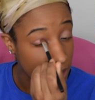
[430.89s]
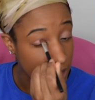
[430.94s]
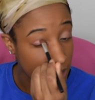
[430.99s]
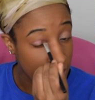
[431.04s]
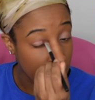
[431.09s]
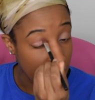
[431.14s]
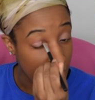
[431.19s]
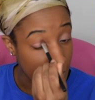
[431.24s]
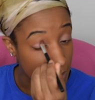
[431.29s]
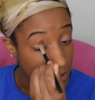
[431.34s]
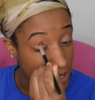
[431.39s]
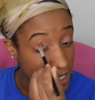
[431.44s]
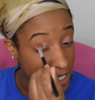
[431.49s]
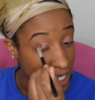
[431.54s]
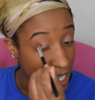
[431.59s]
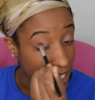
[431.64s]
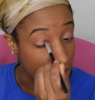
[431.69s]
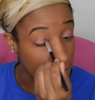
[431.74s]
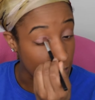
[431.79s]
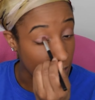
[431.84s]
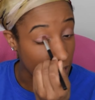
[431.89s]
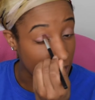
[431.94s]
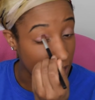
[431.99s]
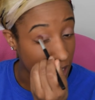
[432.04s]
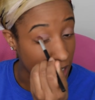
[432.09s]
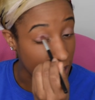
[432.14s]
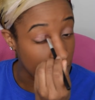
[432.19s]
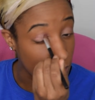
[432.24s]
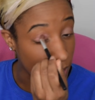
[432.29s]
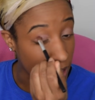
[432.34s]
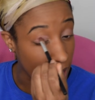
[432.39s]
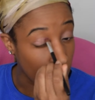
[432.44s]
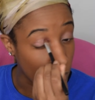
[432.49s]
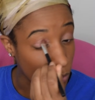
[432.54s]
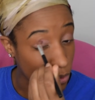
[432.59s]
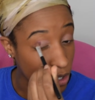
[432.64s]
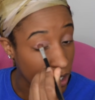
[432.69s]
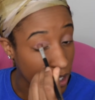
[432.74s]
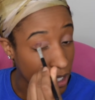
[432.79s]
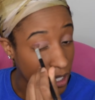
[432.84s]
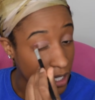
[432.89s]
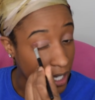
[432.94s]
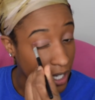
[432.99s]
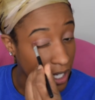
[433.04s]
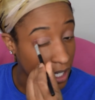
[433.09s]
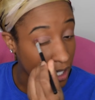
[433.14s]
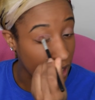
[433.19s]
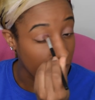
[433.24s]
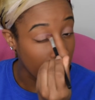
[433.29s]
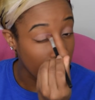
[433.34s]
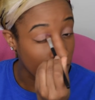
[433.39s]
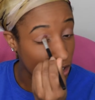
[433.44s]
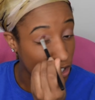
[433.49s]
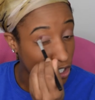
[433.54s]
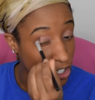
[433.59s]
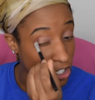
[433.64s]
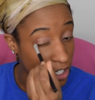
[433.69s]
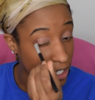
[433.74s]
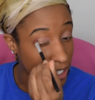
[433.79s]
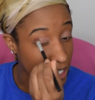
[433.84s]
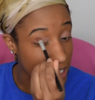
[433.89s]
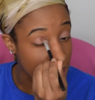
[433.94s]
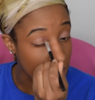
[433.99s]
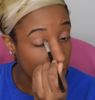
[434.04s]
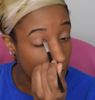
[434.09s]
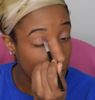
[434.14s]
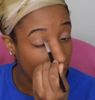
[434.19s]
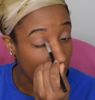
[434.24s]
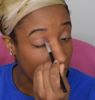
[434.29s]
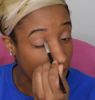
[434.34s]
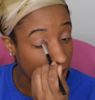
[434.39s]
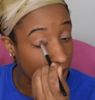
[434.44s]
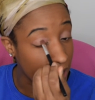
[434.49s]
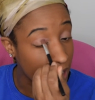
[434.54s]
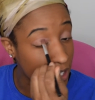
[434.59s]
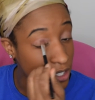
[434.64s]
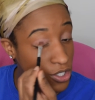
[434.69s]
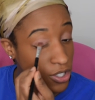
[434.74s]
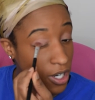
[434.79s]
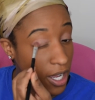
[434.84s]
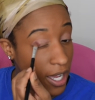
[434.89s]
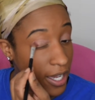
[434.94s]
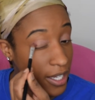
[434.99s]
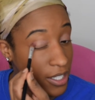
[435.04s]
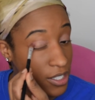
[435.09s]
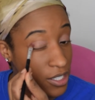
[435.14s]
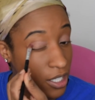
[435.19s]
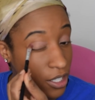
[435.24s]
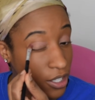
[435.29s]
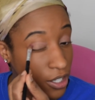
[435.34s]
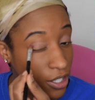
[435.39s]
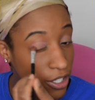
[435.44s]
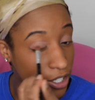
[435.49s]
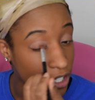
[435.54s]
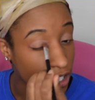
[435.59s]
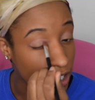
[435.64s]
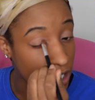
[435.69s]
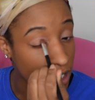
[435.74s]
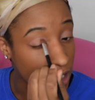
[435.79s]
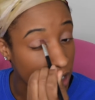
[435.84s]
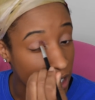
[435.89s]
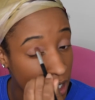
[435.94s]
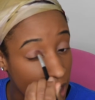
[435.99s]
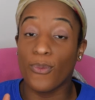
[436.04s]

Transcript: to get obsessed with things when I'm really like curious about it and trying to learn.